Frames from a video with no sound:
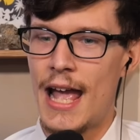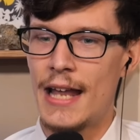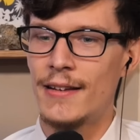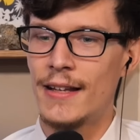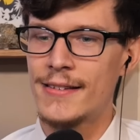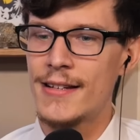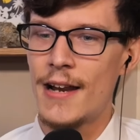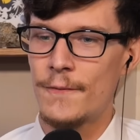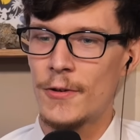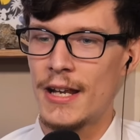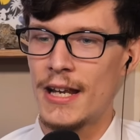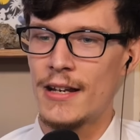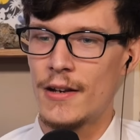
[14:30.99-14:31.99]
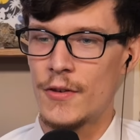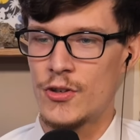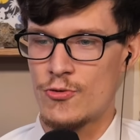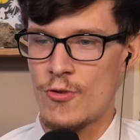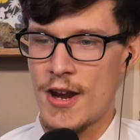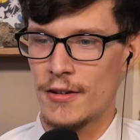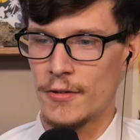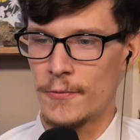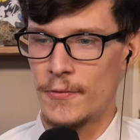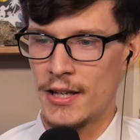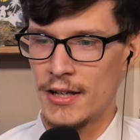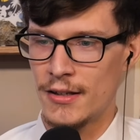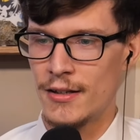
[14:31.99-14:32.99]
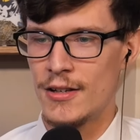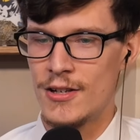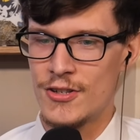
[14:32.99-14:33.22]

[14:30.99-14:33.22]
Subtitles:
And let's not forget the strangler fig.